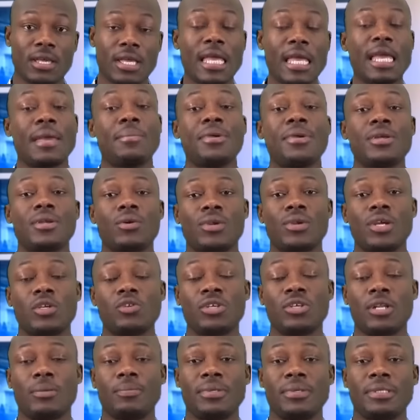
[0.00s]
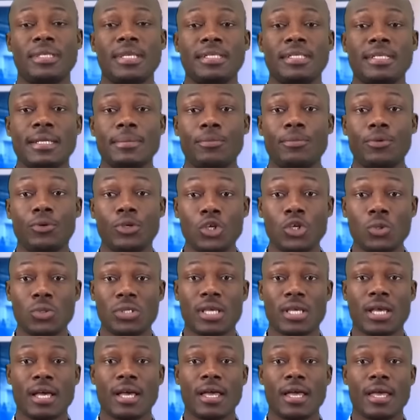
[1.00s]
And me, non-Nigerian presenter and
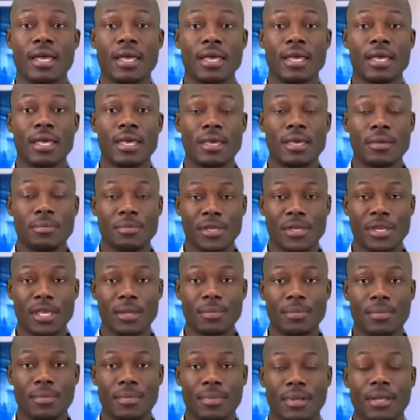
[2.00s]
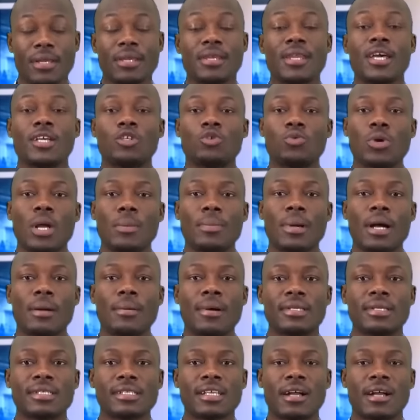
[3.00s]
producer. My name is Nshwe
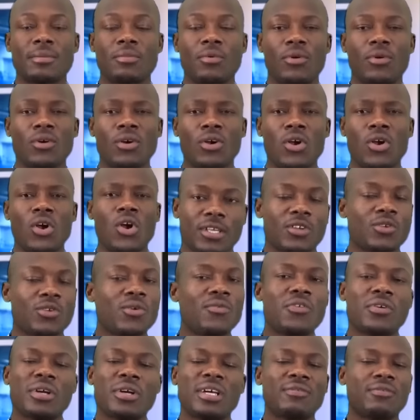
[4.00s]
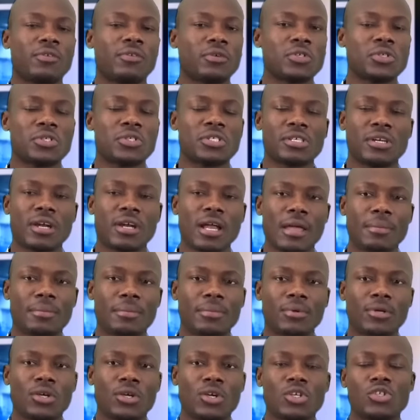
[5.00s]
Abas Kabo. Don't forget for subscribe.
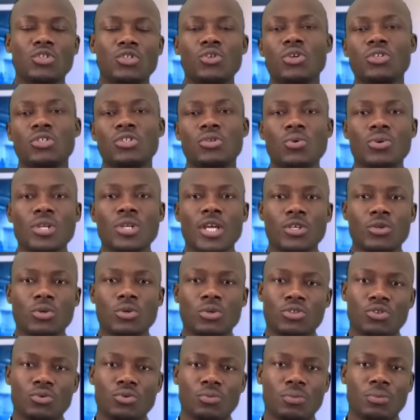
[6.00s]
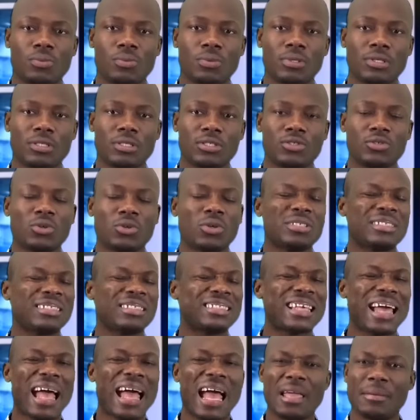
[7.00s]
Just go on YouTube. Just
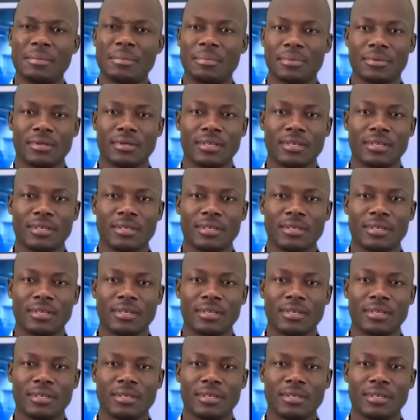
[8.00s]
type